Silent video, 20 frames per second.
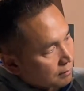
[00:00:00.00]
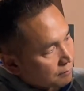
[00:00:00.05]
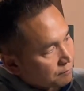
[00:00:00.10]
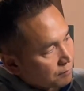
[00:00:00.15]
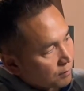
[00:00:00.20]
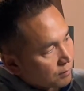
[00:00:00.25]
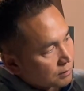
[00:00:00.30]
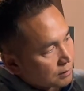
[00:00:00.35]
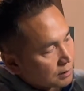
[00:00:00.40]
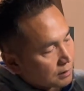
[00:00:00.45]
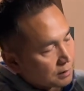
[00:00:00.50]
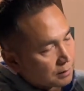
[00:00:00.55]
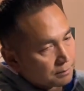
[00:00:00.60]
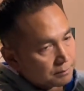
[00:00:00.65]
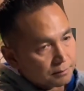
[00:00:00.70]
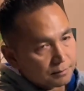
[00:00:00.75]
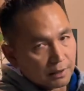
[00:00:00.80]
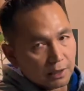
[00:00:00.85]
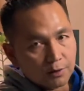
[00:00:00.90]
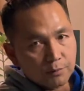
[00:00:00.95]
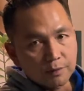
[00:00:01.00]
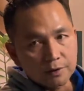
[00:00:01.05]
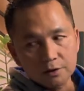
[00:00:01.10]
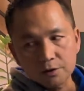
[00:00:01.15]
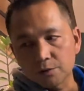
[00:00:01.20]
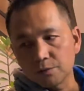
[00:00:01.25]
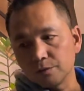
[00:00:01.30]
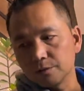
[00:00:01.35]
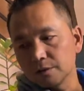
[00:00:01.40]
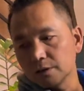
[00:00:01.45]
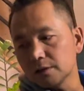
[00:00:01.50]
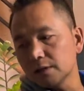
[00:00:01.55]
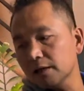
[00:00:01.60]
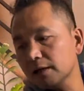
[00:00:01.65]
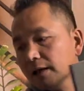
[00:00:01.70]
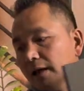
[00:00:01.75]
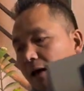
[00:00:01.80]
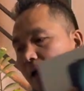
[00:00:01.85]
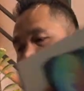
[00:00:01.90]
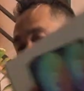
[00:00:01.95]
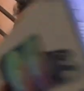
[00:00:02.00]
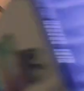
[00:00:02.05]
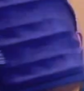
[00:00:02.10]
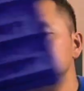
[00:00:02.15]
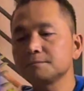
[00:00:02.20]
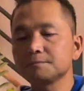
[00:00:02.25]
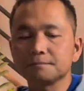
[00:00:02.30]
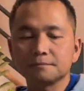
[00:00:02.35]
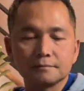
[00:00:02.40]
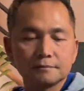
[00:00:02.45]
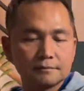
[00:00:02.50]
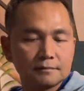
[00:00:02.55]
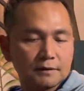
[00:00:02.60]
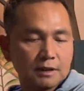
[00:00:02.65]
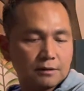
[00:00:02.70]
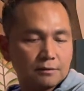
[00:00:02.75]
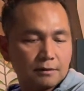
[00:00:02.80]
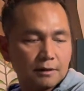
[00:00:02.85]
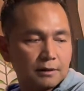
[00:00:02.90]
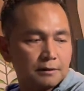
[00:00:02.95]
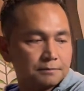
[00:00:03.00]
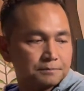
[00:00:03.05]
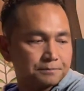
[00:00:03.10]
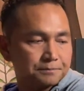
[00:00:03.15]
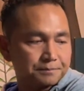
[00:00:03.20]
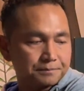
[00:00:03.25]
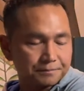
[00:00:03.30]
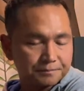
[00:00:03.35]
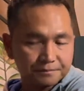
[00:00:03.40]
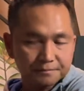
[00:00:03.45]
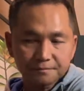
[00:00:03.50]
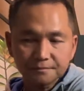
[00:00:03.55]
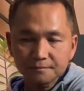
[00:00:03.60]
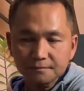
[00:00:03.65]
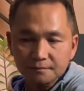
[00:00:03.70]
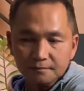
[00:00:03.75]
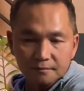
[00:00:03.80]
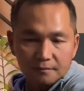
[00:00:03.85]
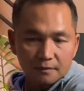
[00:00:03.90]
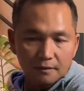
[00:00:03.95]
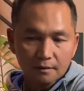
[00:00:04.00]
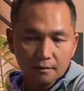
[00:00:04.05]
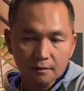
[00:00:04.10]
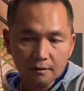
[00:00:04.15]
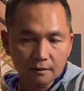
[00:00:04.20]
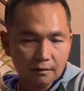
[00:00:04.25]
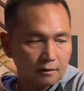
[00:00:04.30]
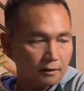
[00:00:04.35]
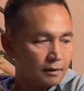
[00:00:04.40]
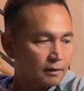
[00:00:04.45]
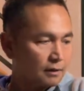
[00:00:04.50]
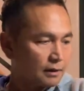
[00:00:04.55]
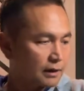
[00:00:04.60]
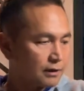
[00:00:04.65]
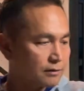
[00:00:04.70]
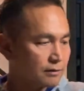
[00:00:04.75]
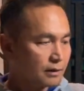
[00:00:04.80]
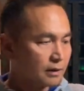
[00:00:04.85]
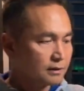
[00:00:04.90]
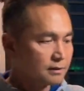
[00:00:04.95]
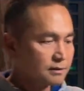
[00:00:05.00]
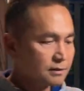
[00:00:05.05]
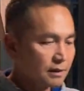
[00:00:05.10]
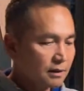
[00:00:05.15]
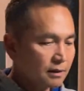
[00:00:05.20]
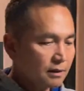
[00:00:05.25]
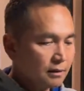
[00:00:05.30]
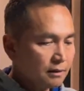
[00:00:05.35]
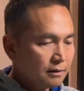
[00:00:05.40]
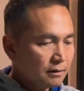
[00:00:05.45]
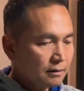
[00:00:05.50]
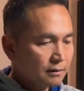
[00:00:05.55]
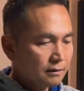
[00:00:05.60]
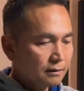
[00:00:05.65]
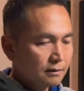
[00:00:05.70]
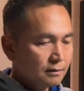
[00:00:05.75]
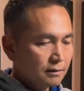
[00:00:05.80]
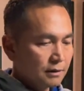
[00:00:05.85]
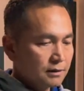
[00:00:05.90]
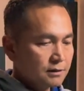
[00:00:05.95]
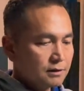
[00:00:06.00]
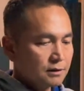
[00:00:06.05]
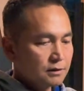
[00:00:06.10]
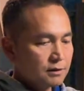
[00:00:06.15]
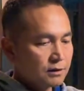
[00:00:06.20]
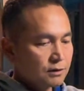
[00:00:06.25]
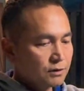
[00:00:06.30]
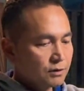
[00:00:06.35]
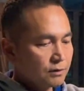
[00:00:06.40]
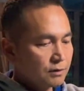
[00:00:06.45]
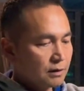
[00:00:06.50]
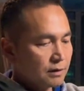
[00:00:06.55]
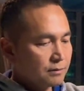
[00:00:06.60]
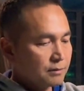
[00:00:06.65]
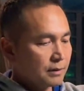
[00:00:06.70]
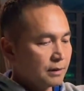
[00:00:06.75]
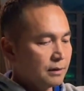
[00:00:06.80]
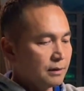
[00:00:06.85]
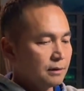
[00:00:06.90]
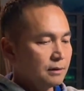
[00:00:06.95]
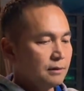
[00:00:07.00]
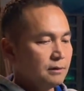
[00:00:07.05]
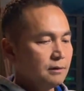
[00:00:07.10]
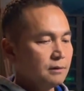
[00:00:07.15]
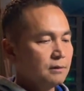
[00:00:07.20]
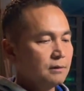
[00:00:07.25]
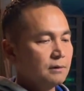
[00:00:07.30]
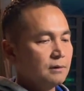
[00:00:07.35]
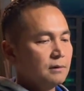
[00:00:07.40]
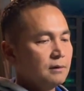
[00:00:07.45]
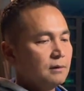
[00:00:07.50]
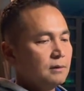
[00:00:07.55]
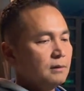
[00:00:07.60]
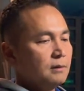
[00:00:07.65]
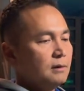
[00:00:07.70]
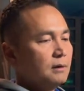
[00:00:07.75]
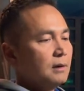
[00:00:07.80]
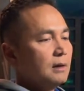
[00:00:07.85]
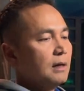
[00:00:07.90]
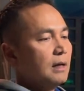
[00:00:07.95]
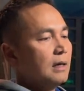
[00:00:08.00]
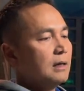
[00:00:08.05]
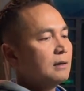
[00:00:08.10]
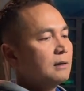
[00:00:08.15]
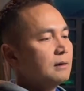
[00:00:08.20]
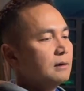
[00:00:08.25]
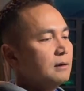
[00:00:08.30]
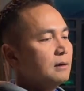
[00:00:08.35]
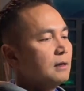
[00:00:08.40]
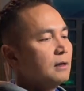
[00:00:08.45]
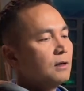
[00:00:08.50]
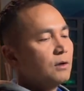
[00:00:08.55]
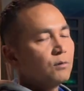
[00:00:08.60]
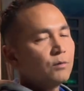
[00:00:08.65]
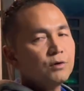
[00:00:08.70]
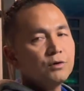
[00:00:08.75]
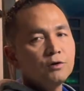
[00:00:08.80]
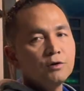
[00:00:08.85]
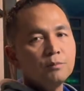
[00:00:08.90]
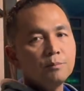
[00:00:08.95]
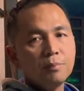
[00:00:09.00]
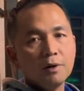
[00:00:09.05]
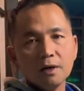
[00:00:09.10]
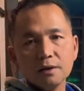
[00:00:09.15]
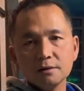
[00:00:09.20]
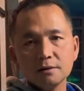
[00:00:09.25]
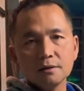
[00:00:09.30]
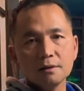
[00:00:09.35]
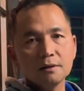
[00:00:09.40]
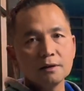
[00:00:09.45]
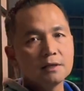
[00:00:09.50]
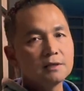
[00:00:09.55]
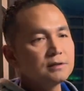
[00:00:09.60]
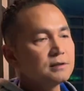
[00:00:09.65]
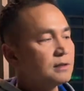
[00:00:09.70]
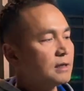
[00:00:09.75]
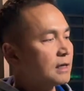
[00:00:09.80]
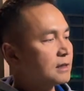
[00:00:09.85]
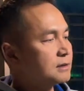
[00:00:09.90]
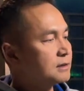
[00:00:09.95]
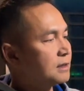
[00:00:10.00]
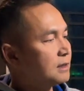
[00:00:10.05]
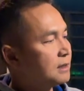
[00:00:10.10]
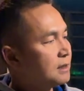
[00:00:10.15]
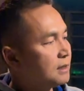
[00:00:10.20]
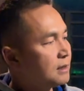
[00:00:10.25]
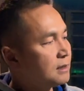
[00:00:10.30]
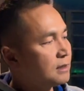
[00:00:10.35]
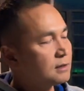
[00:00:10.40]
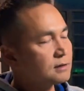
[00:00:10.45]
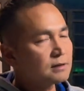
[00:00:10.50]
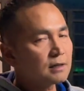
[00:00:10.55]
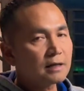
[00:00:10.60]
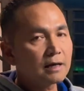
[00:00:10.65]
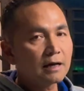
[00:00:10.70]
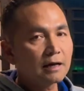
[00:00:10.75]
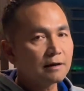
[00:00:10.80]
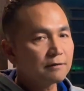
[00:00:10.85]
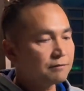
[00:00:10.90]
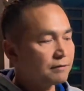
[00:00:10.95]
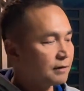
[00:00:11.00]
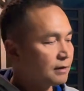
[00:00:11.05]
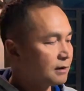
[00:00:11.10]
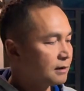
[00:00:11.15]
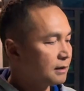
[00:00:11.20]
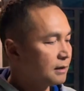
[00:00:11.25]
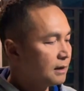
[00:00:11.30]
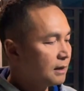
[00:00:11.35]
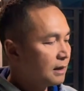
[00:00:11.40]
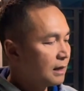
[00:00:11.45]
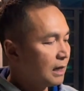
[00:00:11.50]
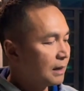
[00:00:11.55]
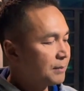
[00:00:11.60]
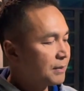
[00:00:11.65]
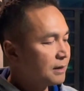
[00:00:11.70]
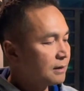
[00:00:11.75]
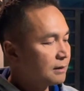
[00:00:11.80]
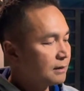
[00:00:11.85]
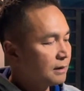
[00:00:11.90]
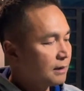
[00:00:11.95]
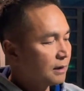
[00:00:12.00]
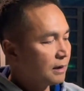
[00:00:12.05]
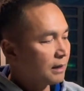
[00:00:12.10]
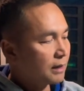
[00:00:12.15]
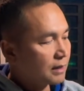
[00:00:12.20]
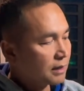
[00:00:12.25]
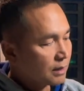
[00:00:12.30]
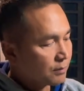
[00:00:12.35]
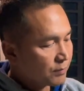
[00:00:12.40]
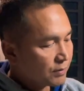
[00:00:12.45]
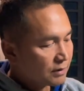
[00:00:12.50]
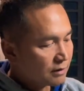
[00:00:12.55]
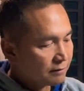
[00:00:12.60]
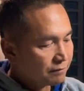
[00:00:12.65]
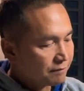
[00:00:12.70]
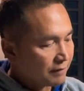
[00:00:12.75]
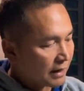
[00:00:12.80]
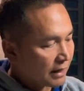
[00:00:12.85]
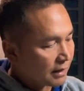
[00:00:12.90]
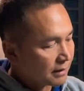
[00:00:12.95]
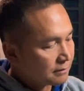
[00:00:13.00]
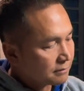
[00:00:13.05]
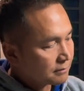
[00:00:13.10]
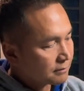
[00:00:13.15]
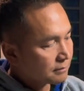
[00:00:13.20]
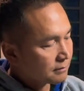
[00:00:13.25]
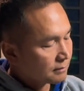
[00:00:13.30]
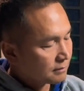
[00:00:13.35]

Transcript: for the liquid cooler that I have. All right, and you can see this is the unit right here. And when you bought the NZXT, it doesn't have I mean, it comes with the fan,